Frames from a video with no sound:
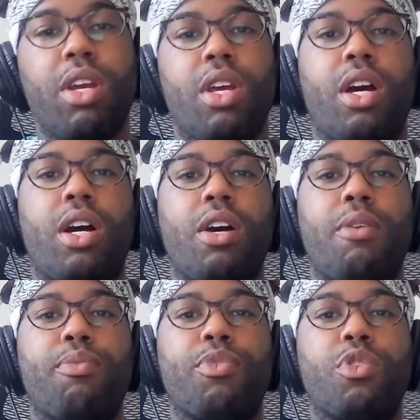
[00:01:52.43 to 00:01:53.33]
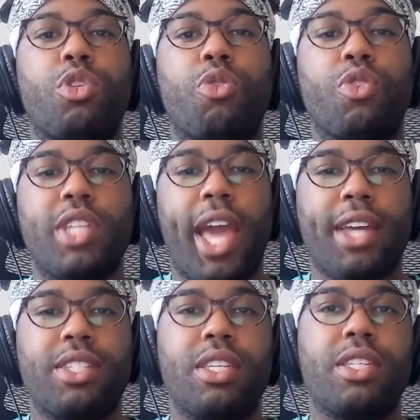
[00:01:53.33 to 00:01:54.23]
um, you know, for
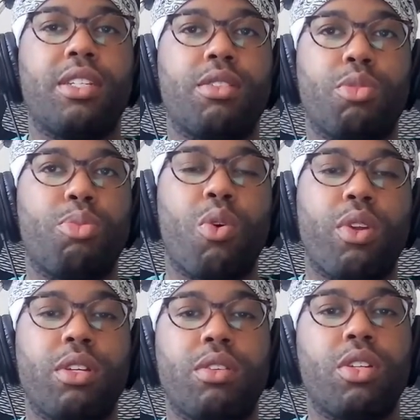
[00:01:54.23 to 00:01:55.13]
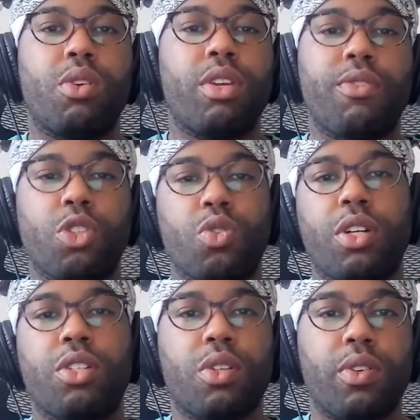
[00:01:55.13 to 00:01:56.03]
taxes and supporting, you know,
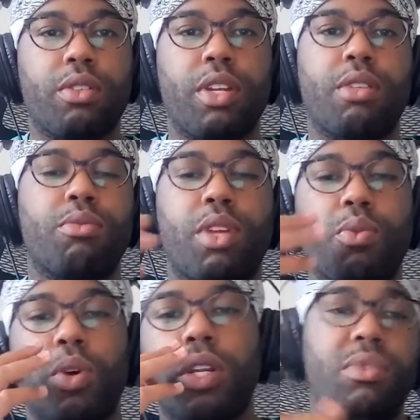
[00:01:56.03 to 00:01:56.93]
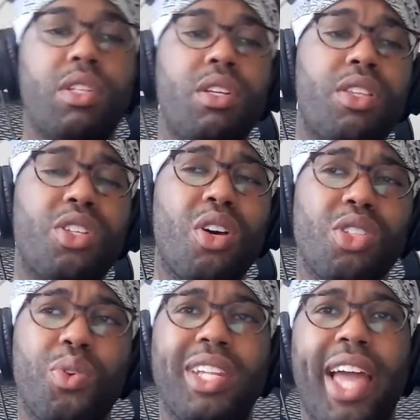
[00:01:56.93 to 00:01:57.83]
infrastructure and, and, and whatnot. There's
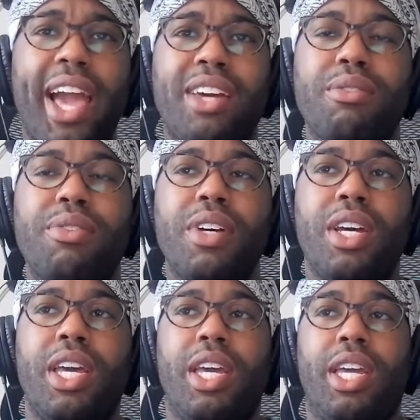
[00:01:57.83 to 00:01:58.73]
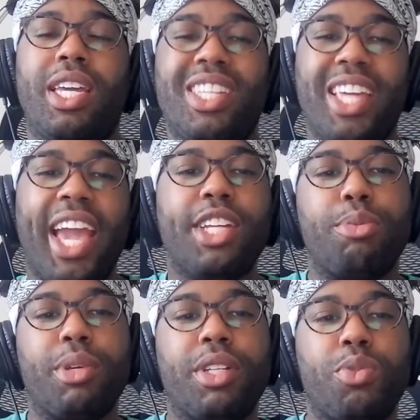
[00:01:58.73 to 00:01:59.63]
also a lack of
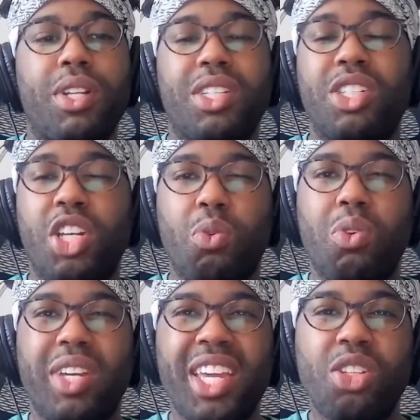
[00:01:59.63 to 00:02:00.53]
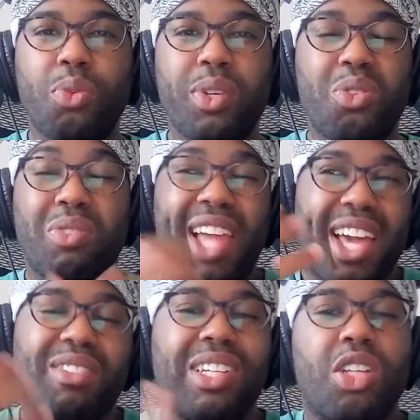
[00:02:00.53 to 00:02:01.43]
engagement as well as a general ignorance or lack
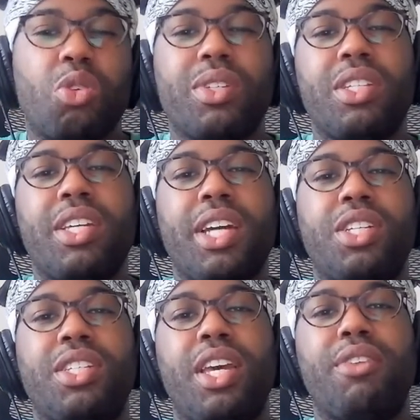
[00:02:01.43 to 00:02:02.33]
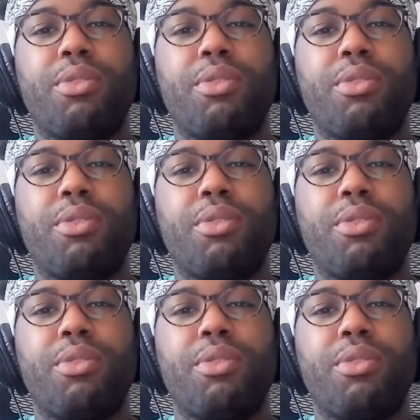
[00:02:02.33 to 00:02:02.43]
of literacy, I should say, from the